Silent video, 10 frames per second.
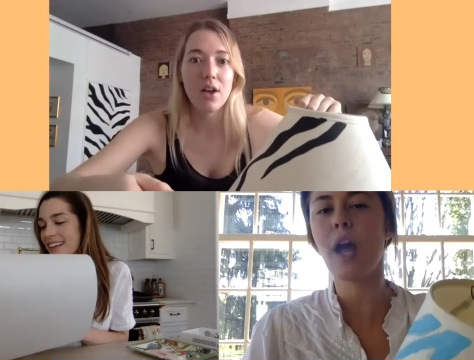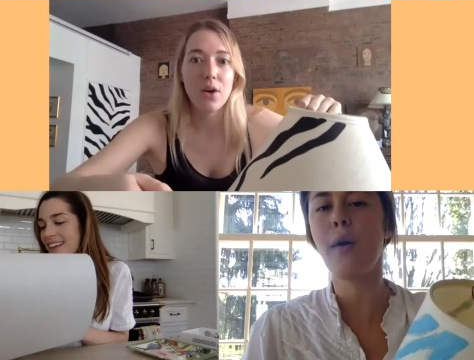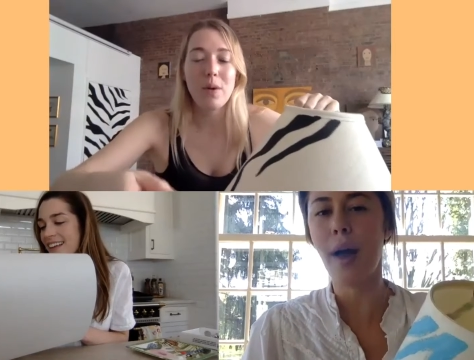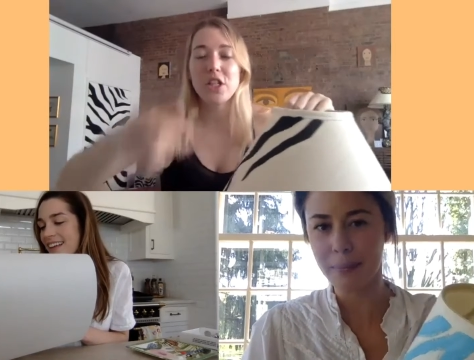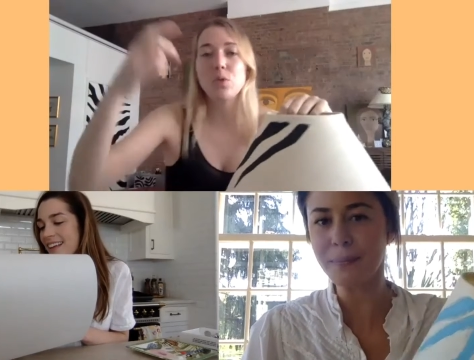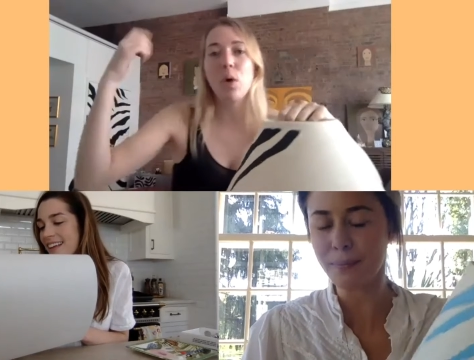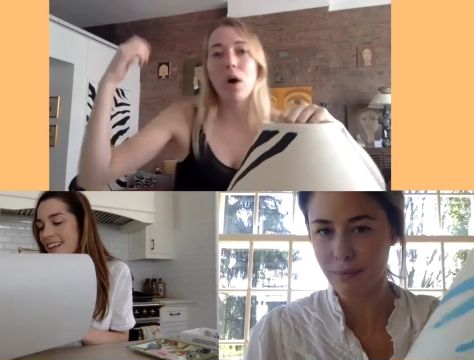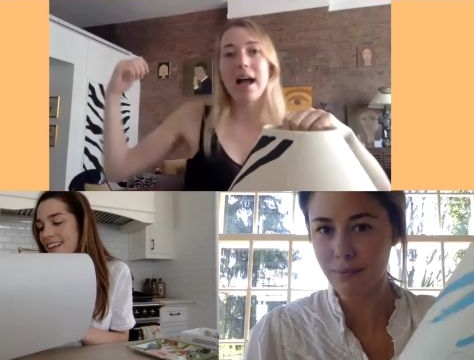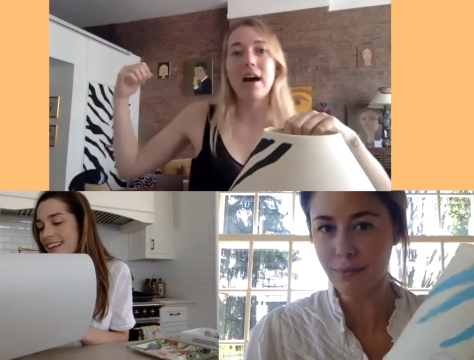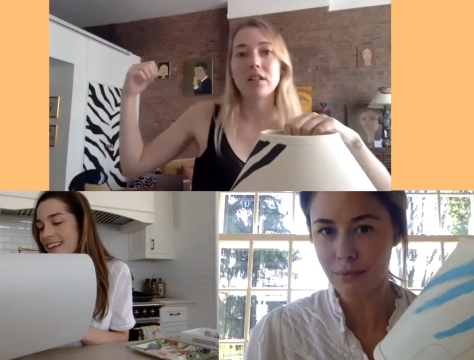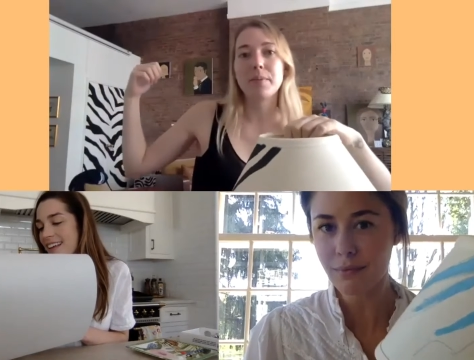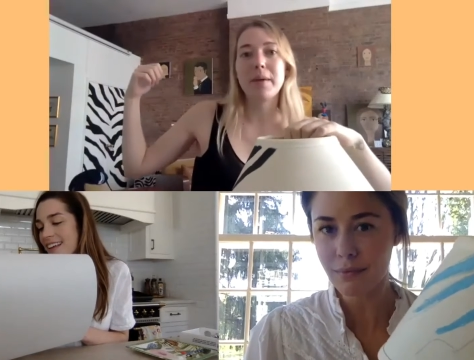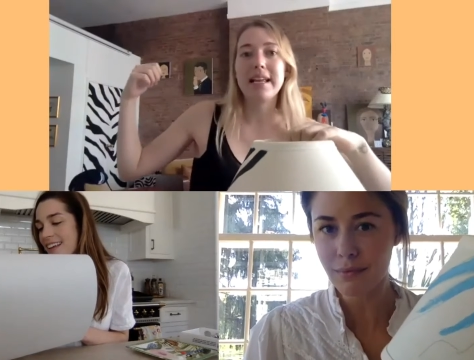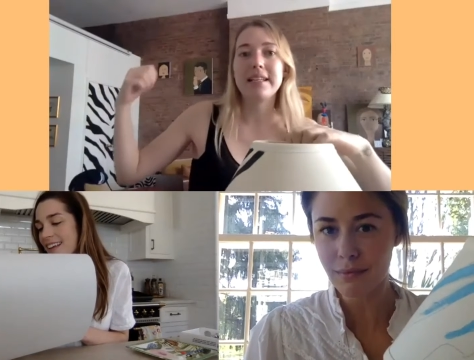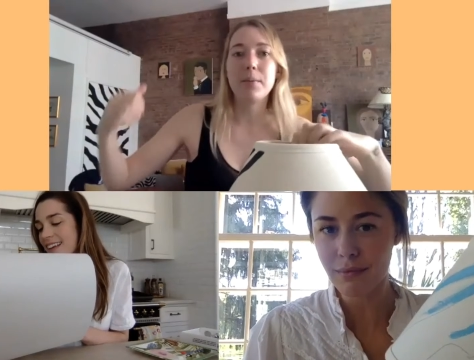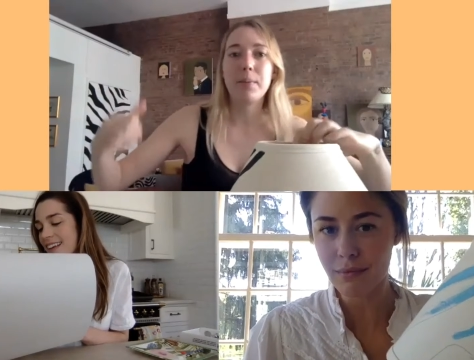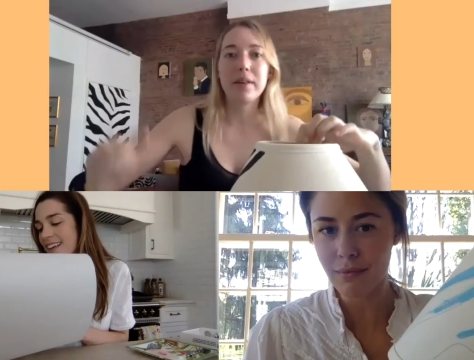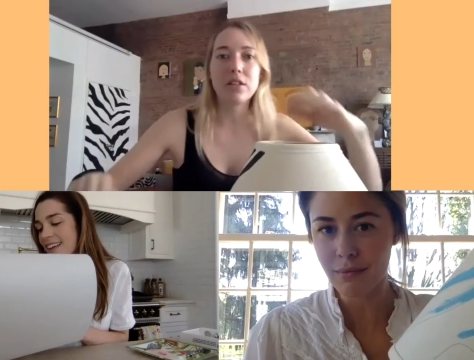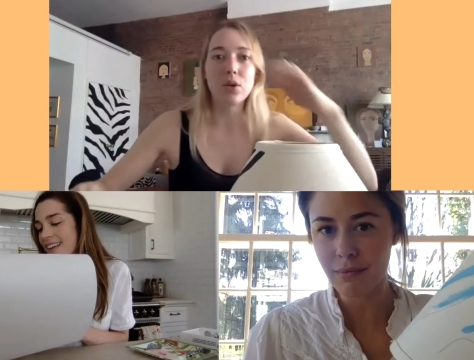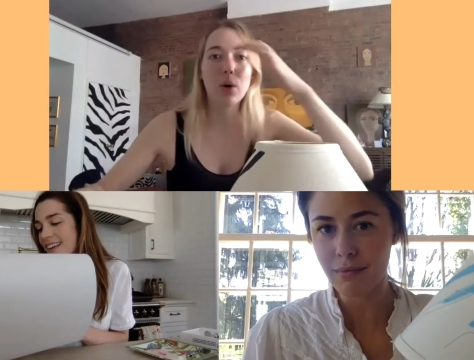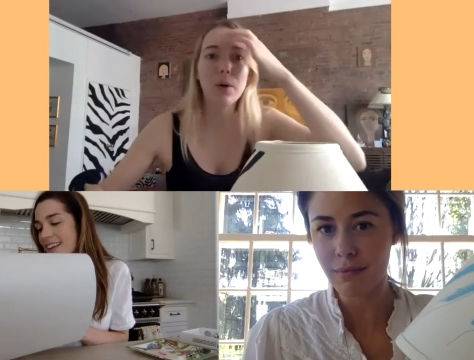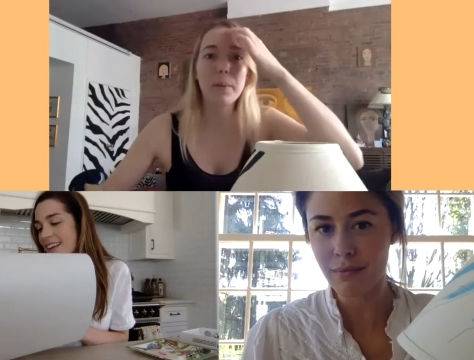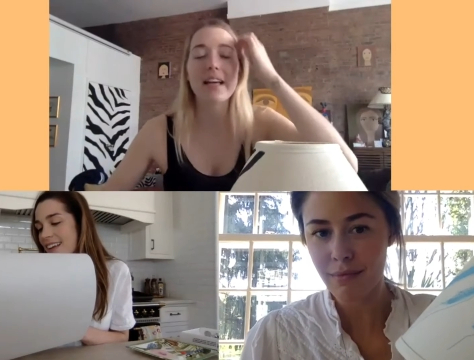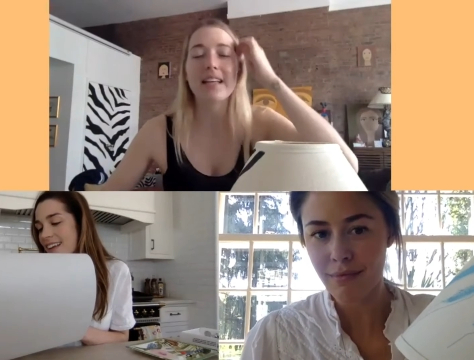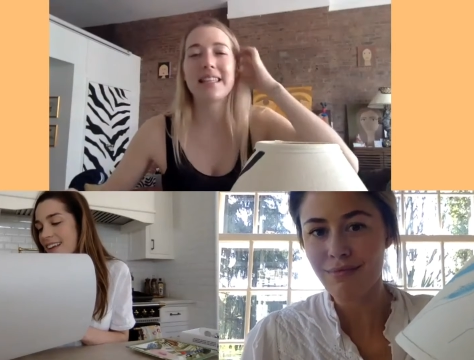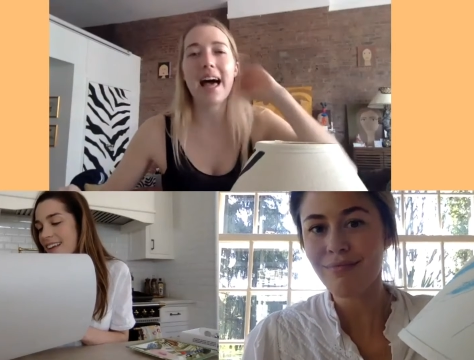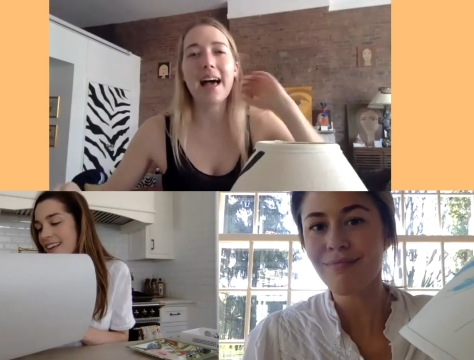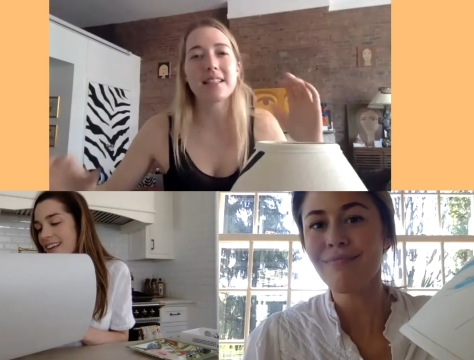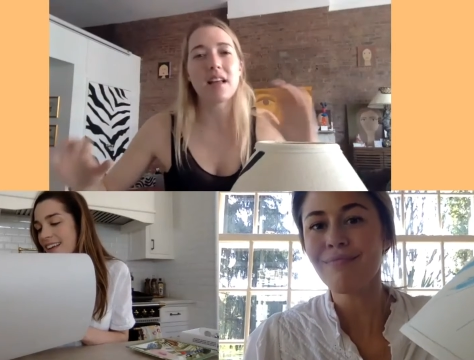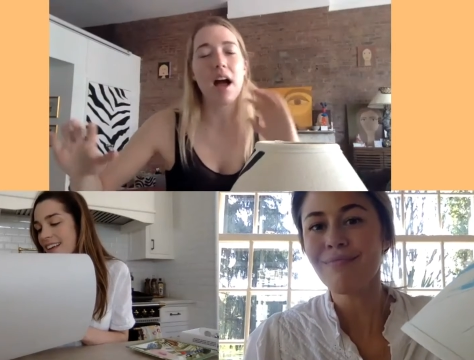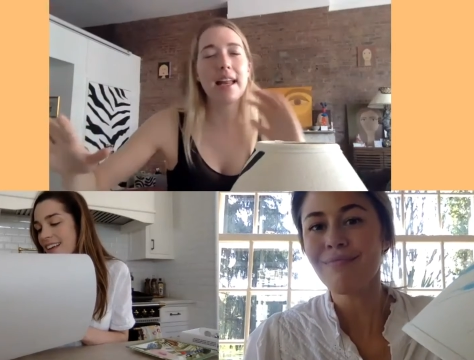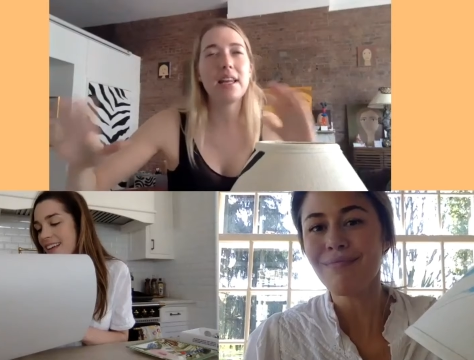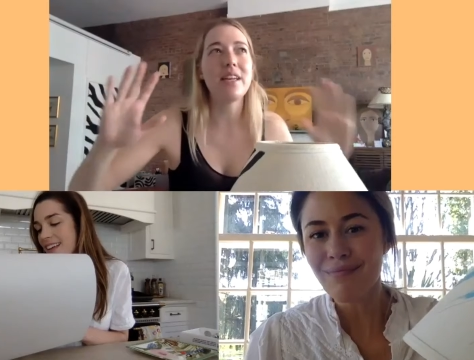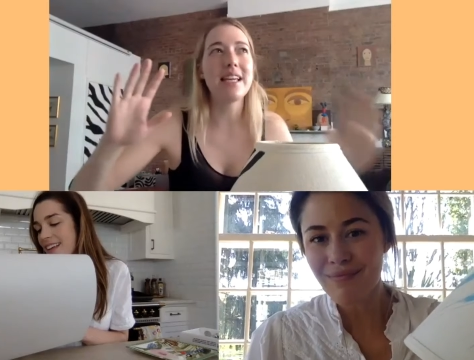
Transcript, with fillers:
Speaker 1: Okay. which is what we did with the door because that it's kind of